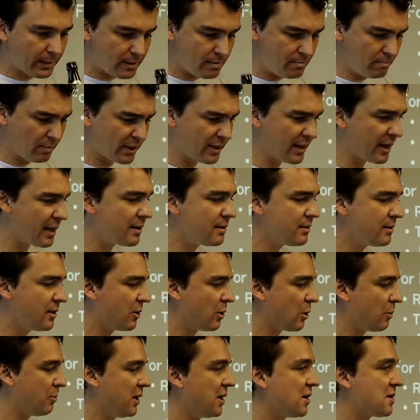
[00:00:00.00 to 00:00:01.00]
But then,
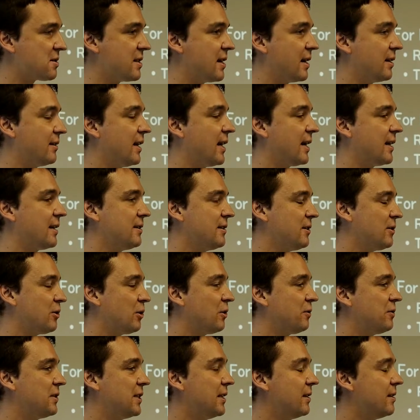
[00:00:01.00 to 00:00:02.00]
because they're nice sort
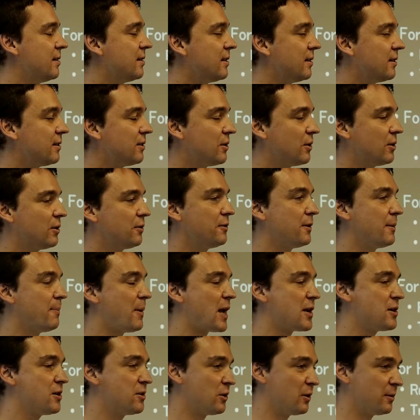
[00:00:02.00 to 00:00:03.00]
of citizens of
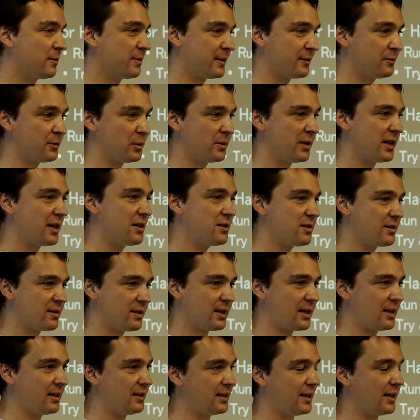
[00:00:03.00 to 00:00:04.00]
Apache Software Foundation,
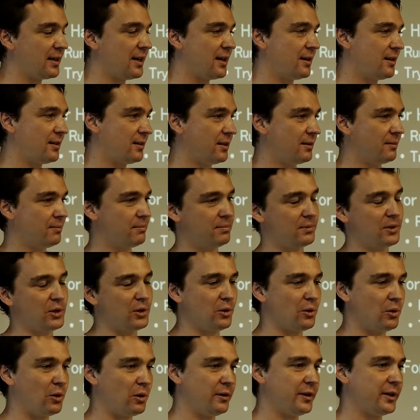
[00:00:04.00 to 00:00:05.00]
they donated
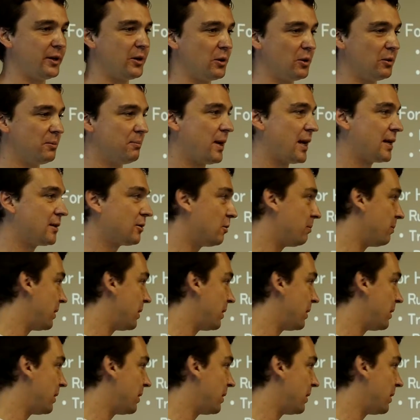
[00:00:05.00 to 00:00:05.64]
all the code back to